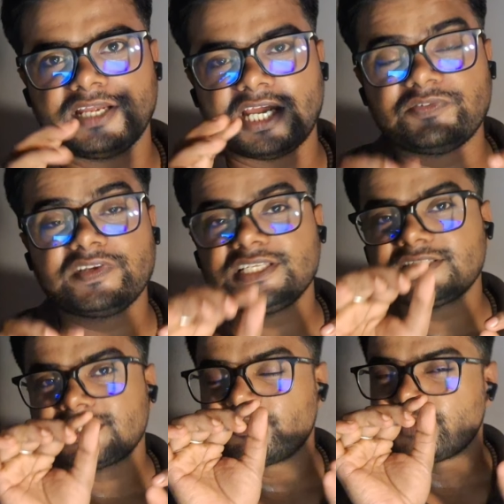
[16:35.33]
And
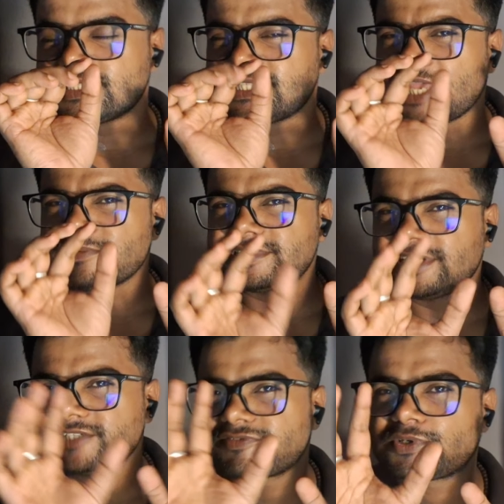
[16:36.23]
when Sam
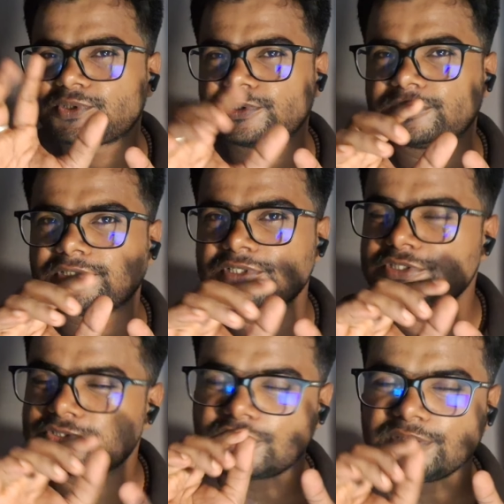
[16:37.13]
says Frodo,
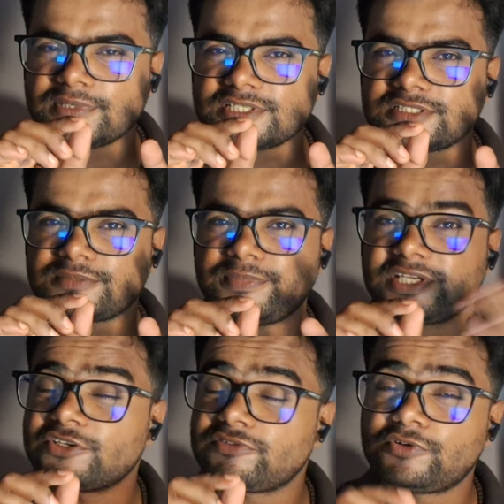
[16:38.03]
sorry master,
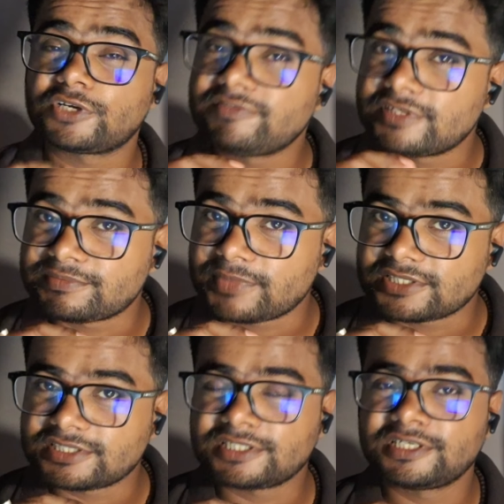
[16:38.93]
begging forgiveness
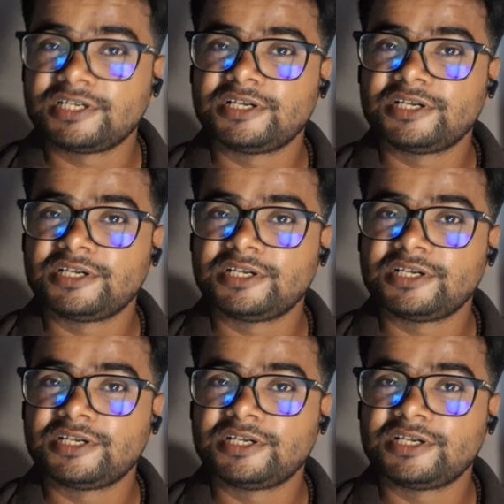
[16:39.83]
master,